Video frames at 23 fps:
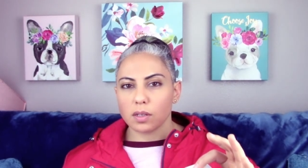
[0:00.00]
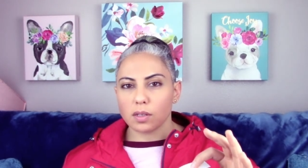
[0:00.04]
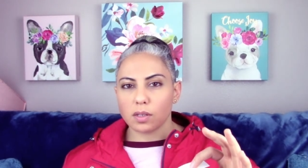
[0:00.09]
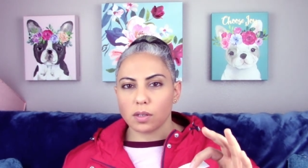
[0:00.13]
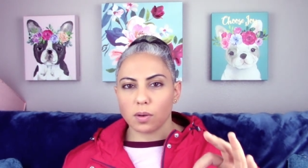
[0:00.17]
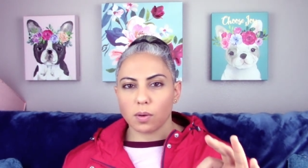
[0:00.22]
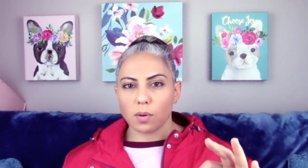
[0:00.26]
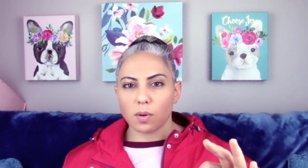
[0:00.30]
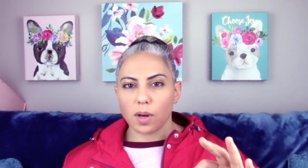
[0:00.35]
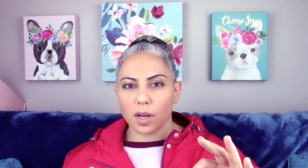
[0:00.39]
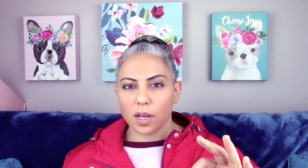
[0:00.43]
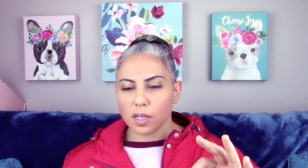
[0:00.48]

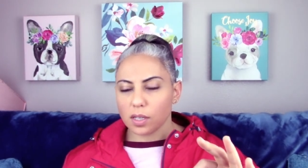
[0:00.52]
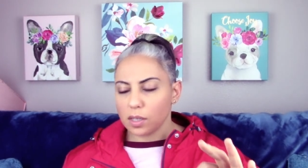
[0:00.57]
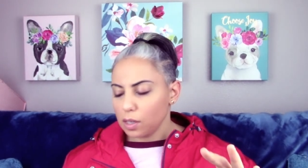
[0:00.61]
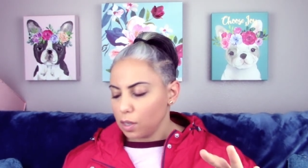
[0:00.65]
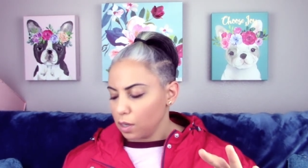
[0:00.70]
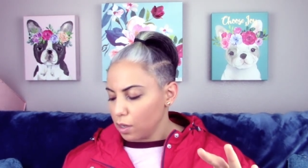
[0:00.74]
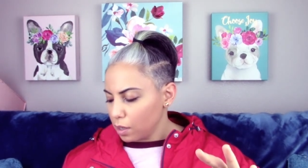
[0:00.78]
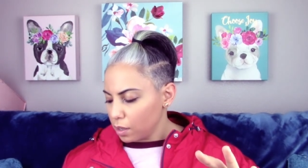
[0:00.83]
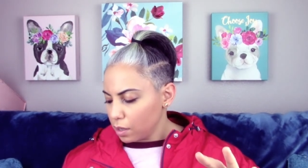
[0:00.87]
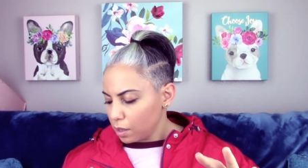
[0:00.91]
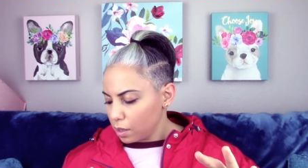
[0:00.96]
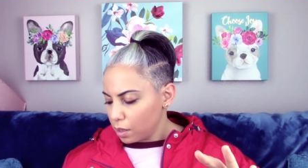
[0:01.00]
so I
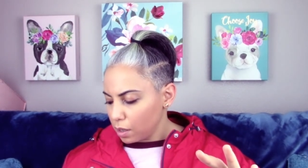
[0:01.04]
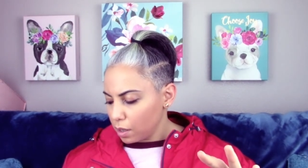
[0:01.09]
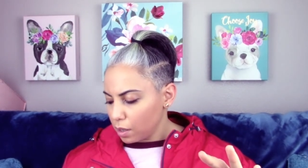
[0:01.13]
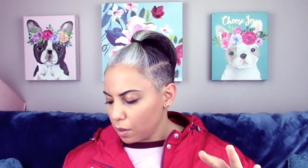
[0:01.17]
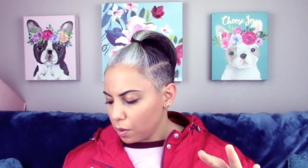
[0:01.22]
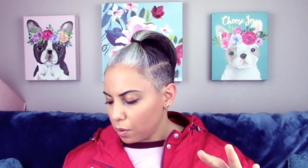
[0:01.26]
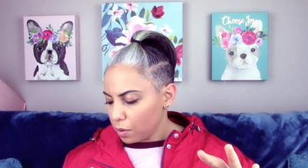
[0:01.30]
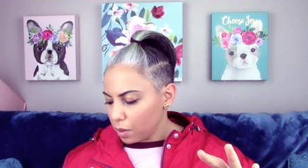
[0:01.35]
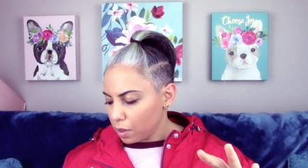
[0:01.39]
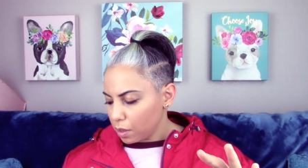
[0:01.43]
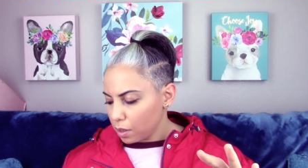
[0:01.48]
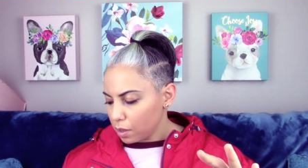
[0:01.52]
looked at the
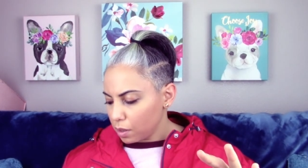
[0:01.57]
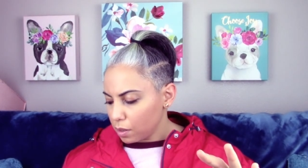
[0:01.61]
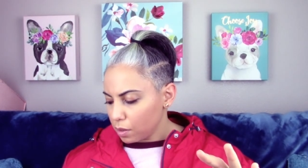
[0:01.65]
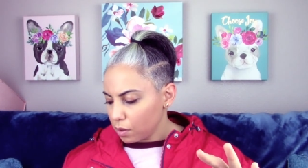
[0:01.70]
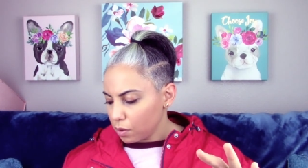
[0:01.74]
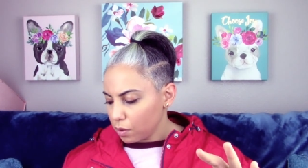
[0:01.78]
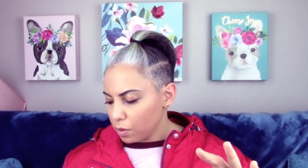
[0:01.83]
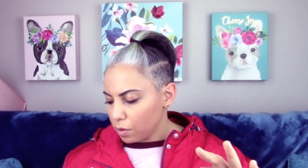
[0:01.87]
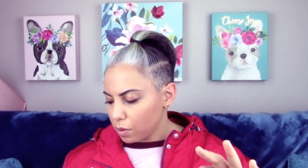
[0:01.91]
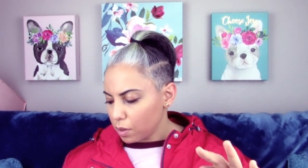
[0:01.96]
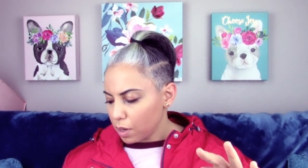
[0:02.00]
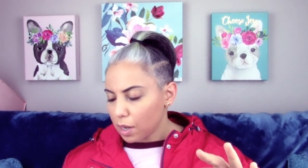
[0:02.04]
ingredient,
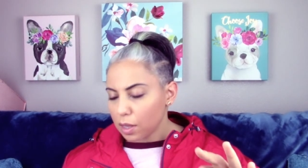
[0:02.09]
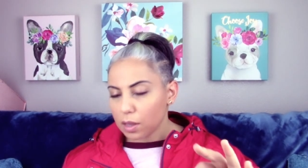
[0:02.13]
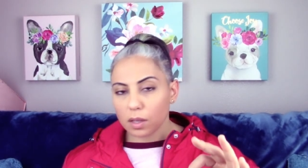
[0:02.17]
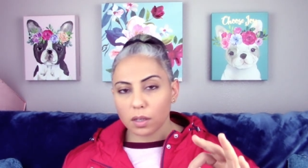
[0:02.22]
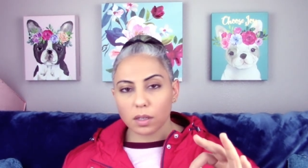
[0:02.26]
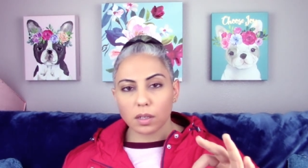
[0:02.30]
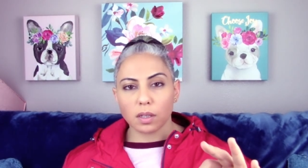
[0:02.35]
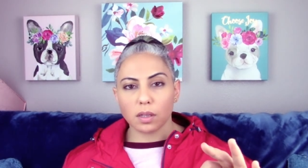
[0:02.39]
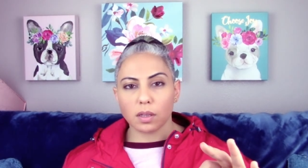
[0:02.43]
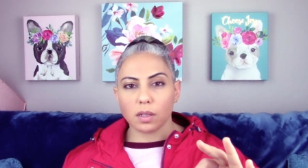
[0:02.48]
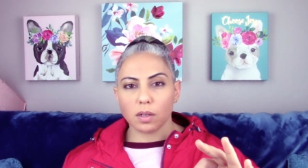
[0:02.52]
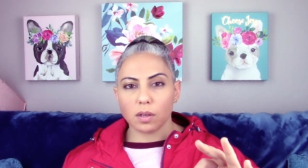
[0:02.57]
or I
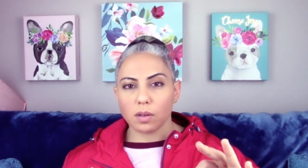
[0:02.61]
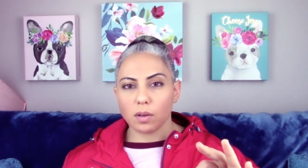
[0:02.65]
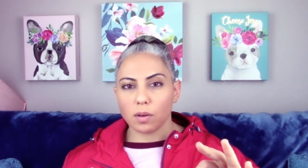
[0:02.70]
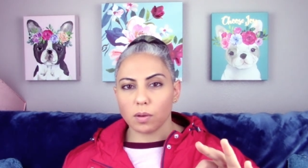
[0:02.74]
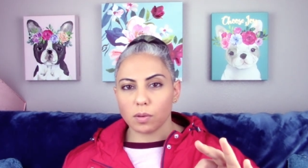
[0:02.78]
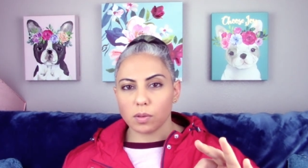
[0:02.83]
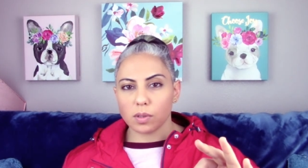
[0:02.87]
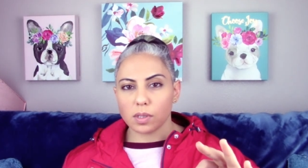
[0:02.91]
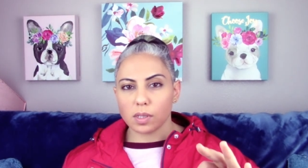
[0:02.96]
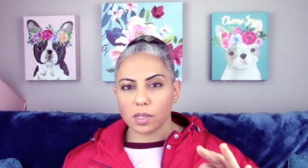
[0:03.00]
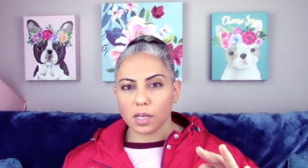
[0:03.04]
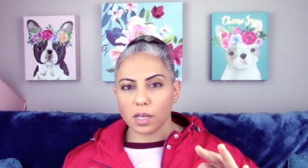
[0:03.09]
looked at the
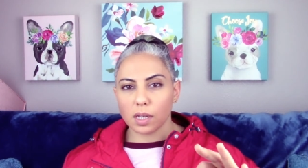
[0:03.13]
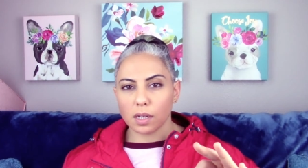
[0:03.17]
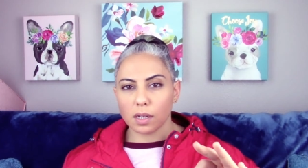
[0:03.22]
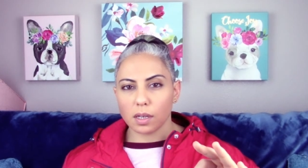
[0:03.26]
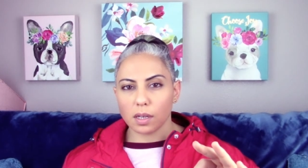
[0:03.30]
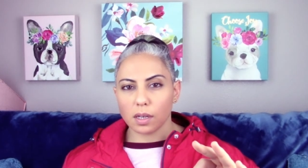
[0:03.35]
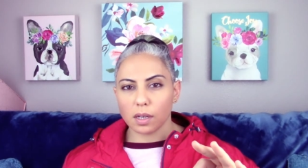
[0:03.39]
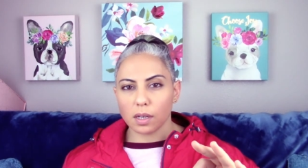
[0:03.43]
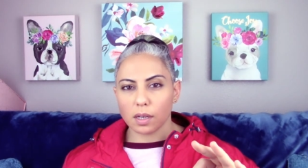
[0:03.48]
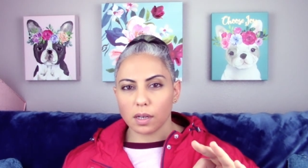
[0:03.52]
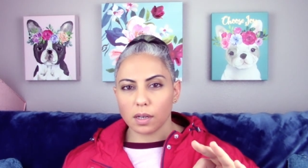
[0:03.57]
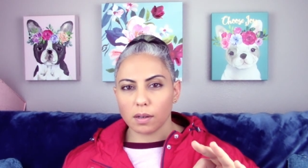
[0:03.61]
notes,
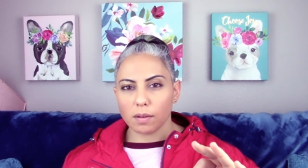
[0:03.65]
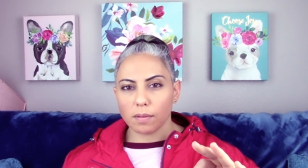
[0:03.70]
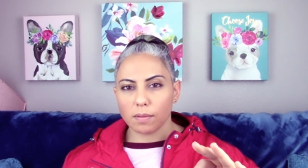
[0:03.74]
and